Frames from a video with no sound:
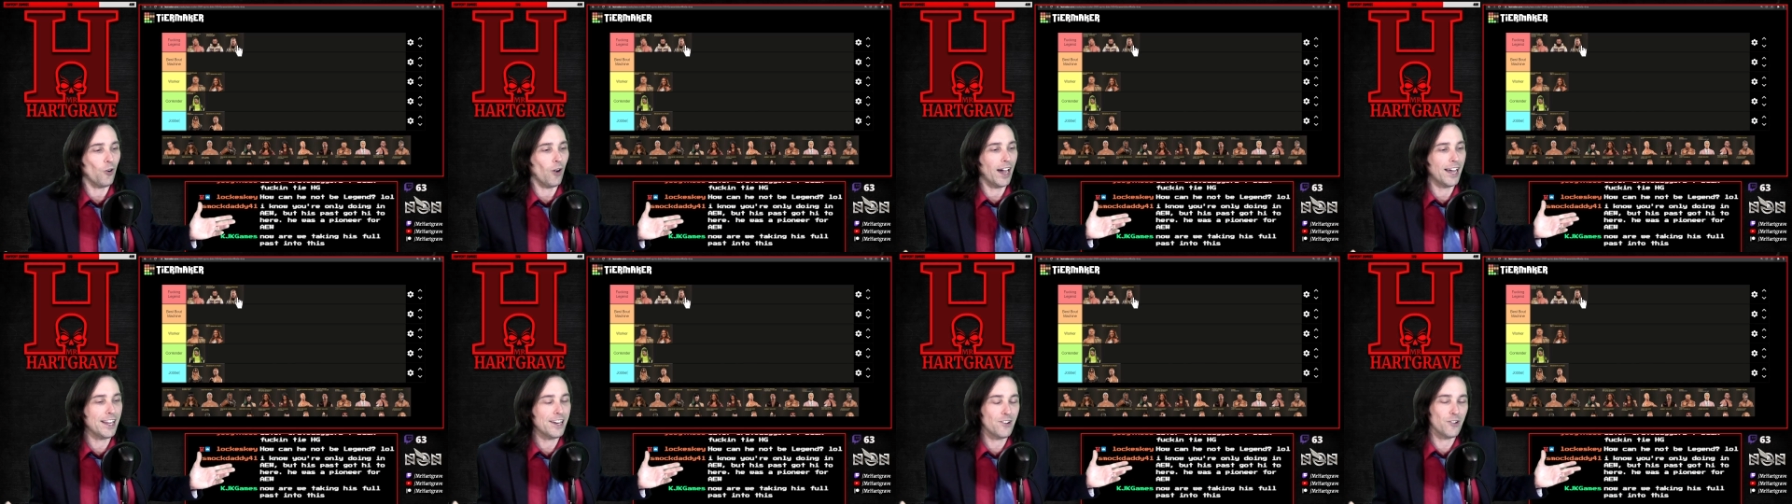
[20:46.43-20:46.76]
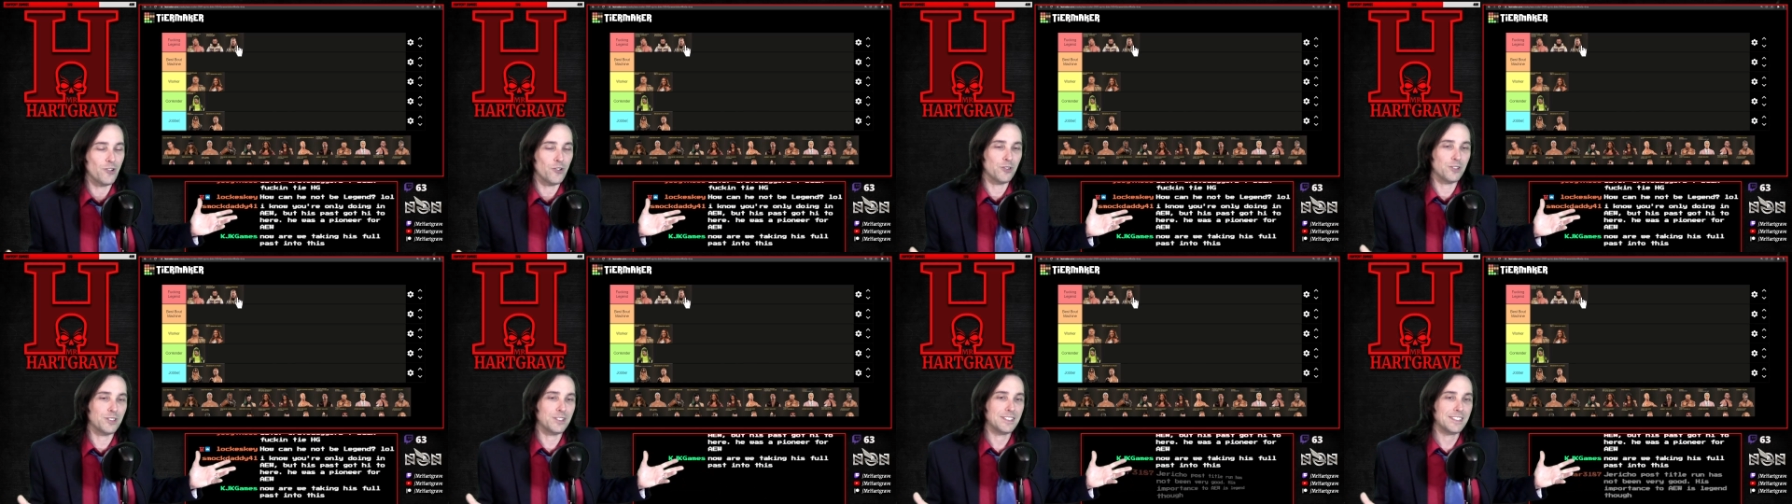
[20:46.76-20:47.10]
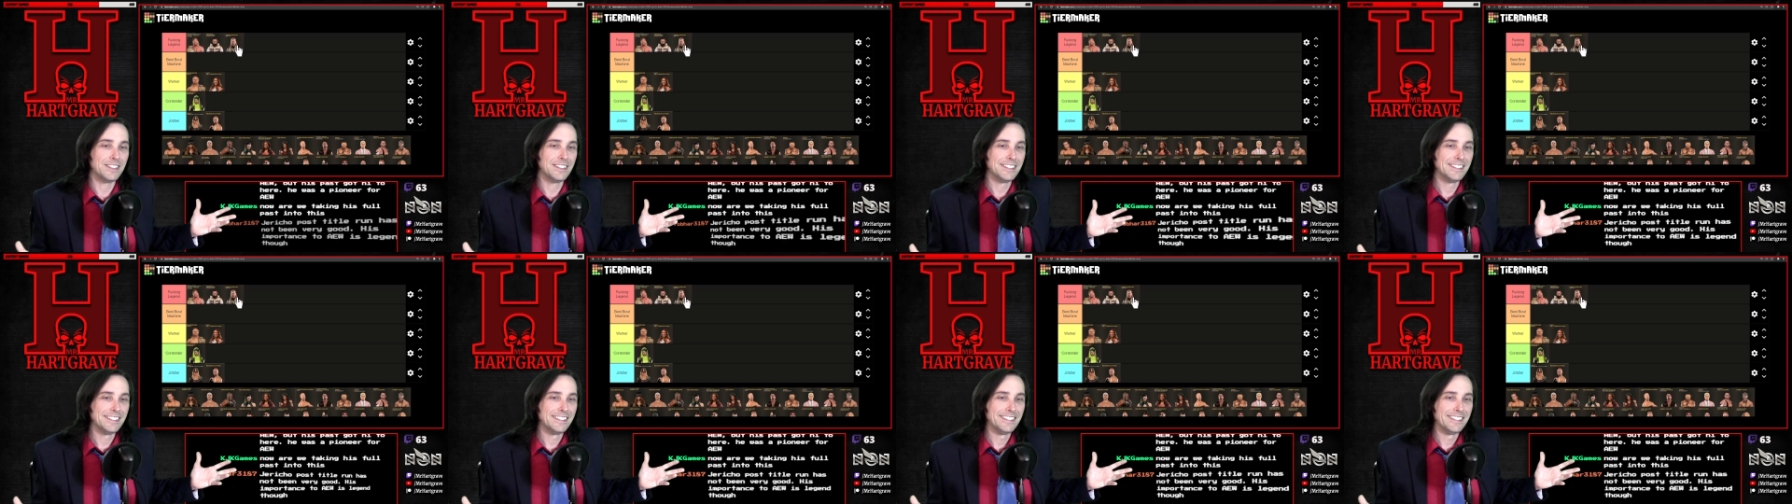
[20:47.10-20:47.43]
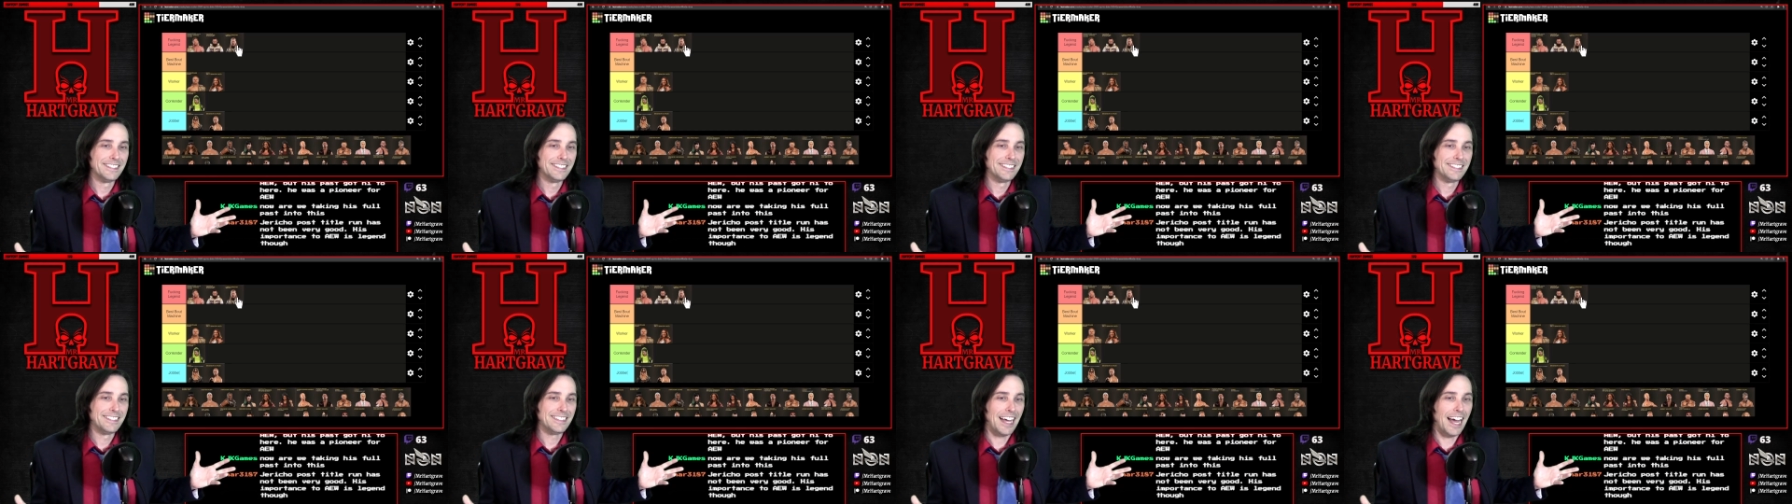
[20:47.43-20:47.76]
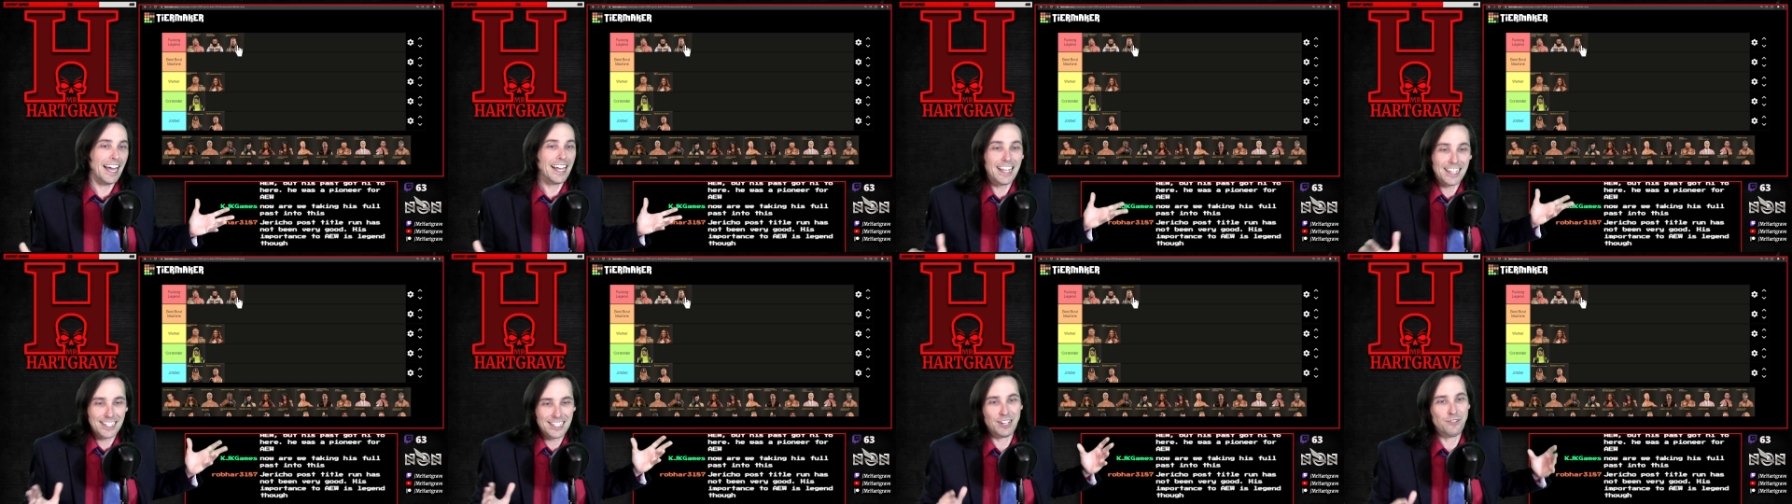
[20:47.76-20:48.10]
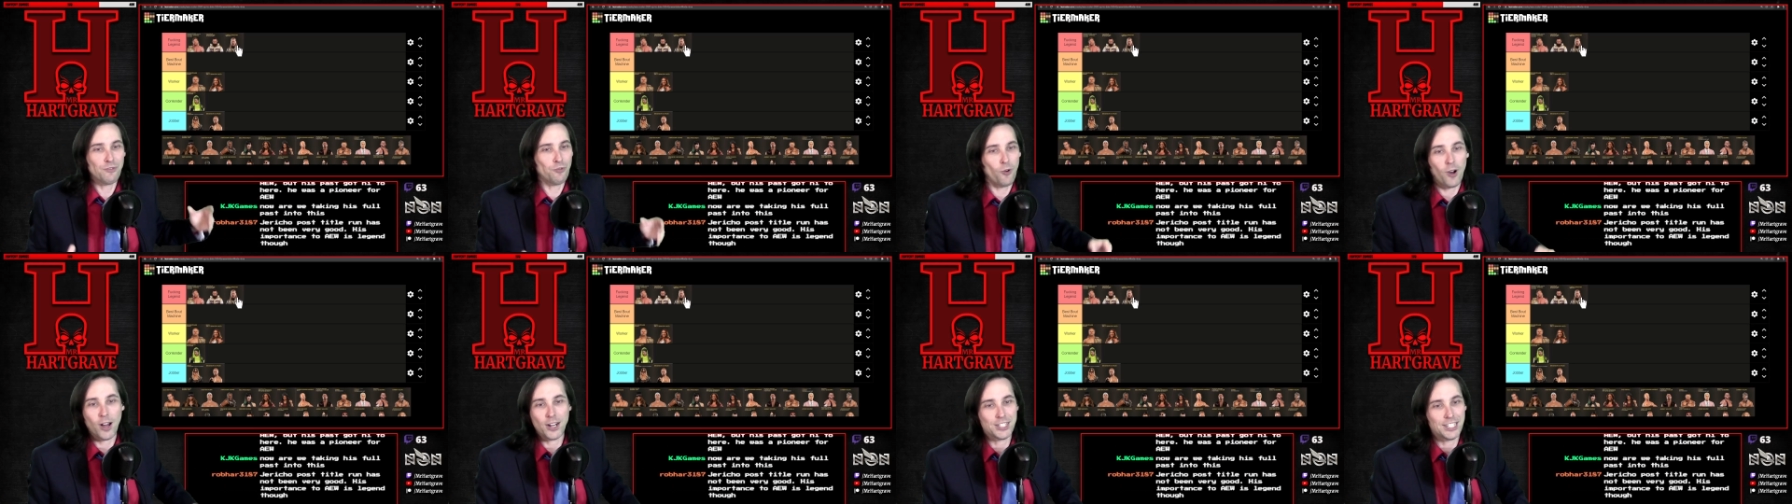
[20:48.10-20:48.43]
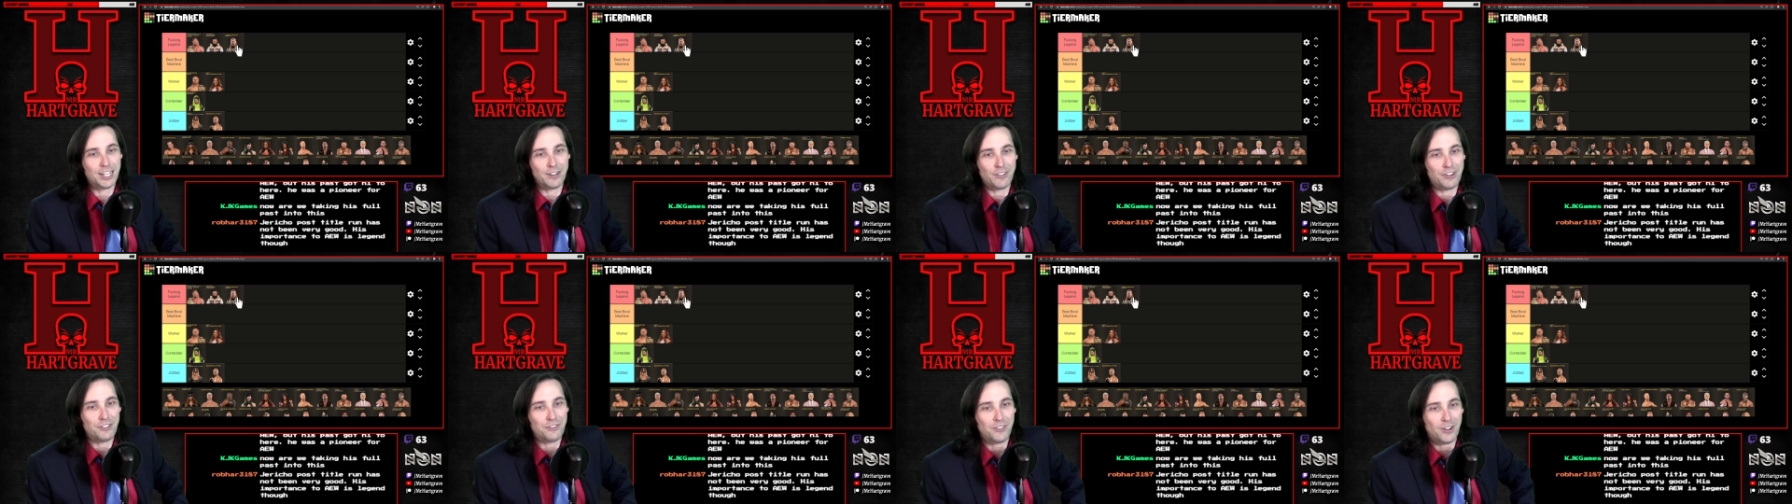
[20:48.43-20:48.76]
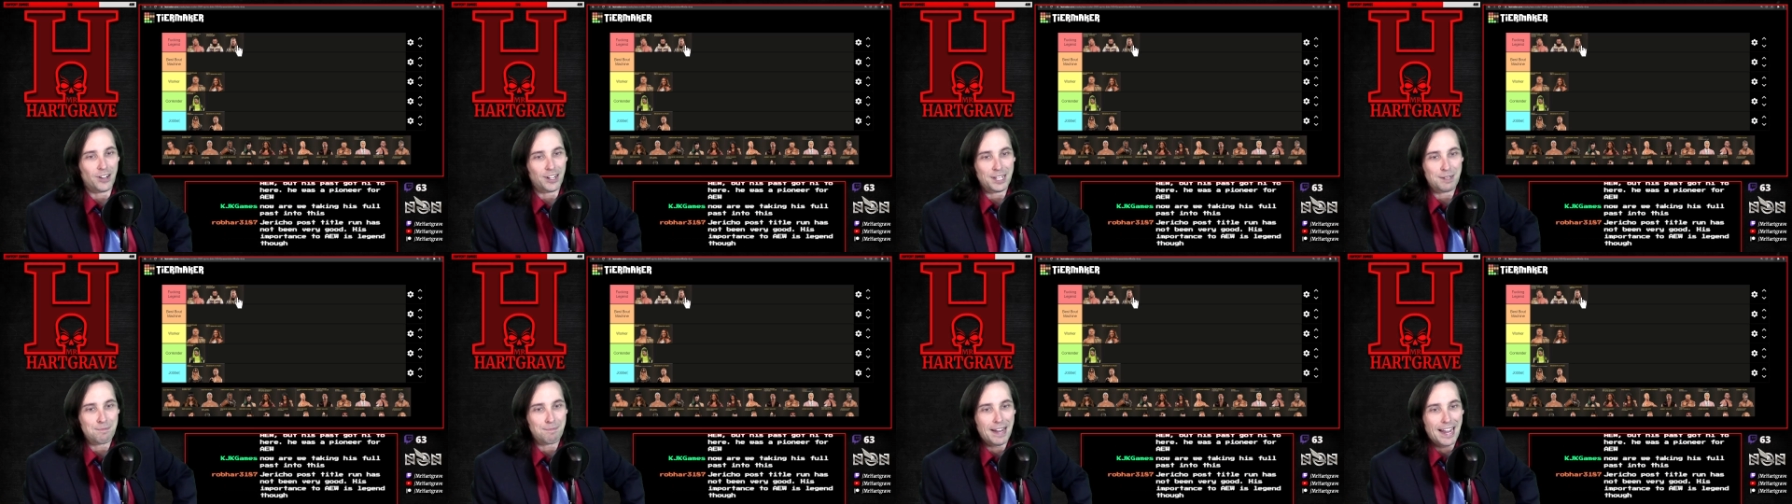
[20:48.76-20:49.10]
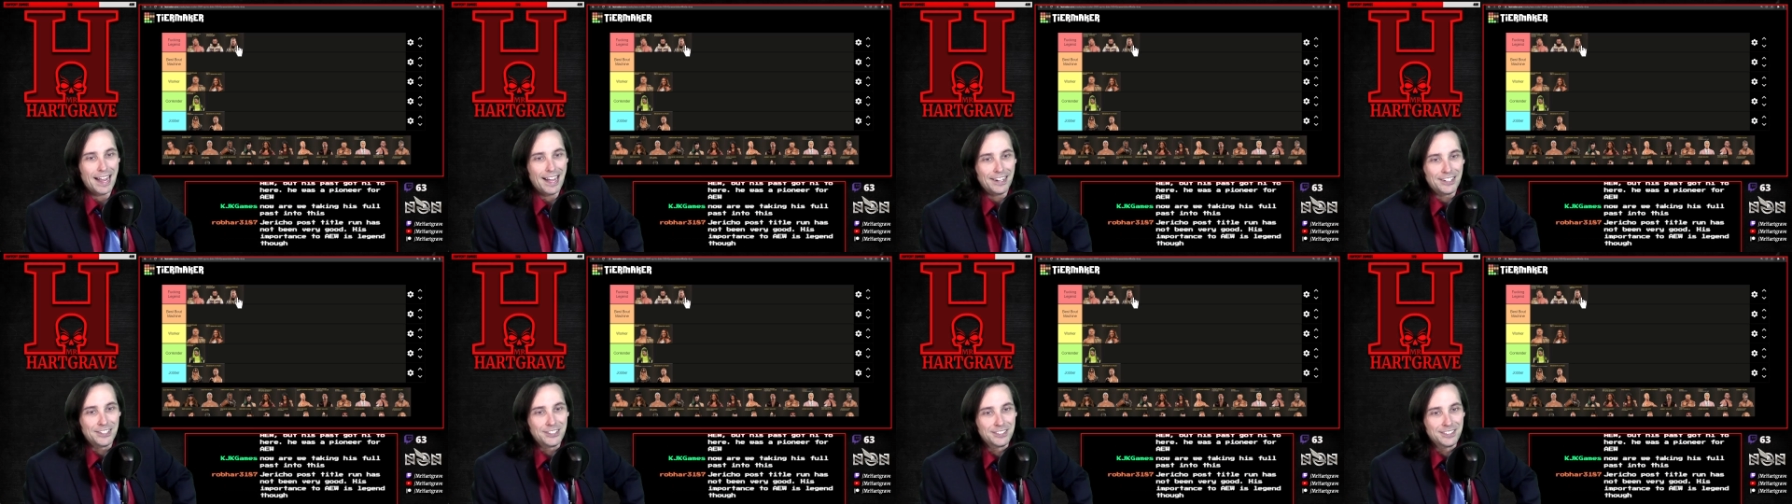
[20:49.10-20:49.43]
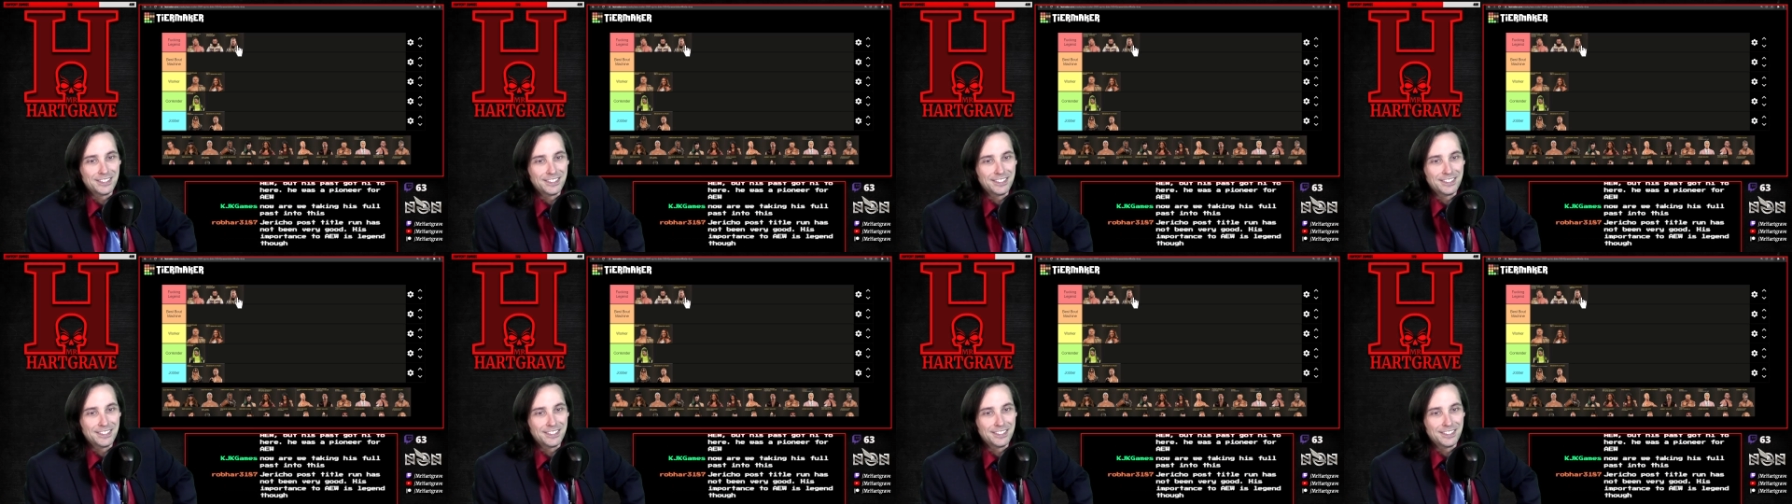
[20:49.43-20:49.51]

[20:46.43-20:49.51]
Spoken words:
I guess I've watched every fucking match.